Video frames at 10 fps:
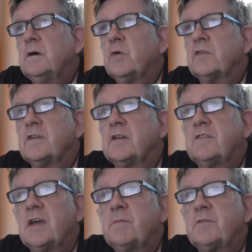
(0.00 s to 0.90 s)
was an
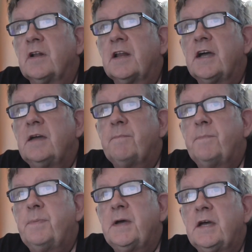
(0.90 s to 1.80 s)
attempt to lay
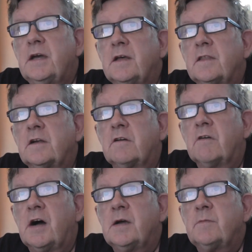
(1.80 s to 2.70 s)
bare the
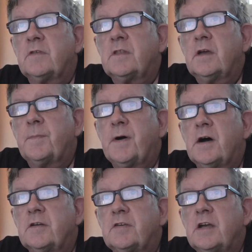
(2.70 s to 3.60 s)
crimes of the
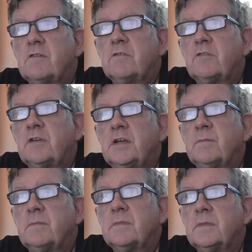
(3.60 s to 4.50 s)
apartheid
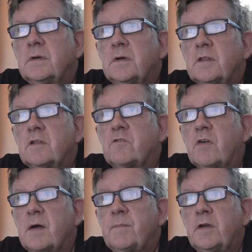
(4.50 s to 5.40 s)
regime. The
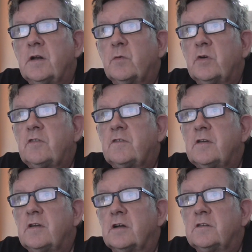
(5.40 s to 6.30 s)
tribunal, which
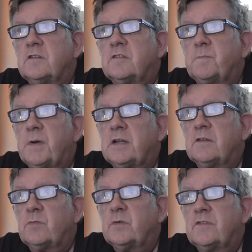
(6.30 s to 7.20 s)
did not
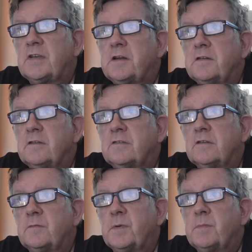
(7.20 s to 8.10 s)
dispense with
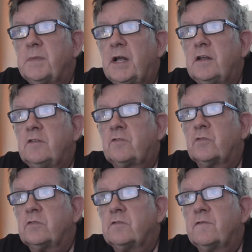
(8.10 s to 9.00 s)
sentences but merely
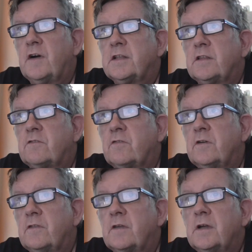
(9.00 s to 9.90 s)
sought to find the
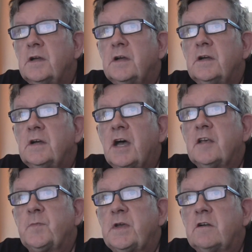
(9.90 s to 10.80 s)
truth,
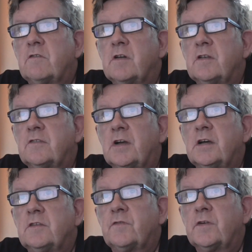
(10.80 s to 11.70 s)
has been
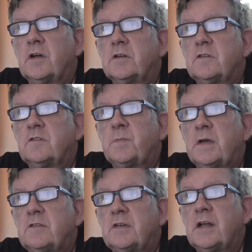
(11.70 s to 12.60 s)
criticized for not
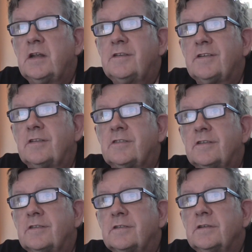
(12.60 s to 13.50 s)
dispensing any
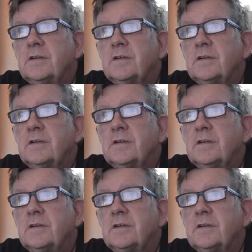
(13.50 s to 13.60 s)
justice.